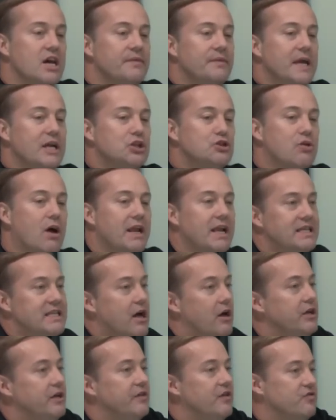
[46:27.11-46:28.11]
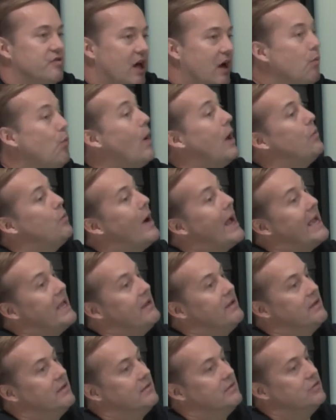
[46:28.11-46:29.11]
they try to tell you there's like one way
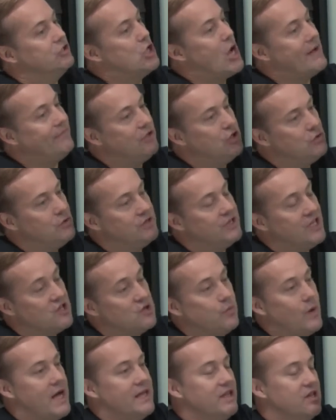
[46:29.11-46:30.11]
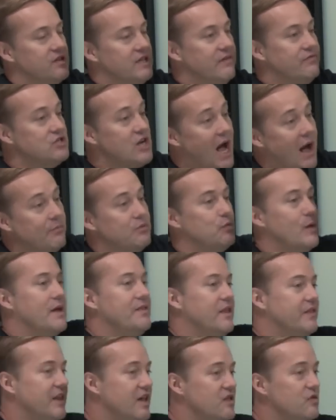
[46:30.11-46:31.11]
you have to do it this way, the Steve Jobs way,
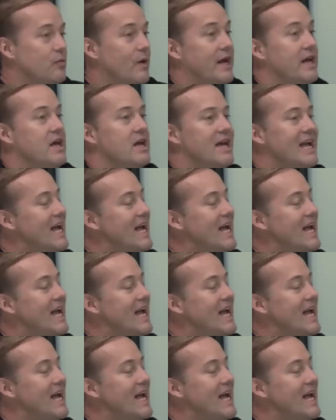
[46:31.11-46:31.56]
the this way.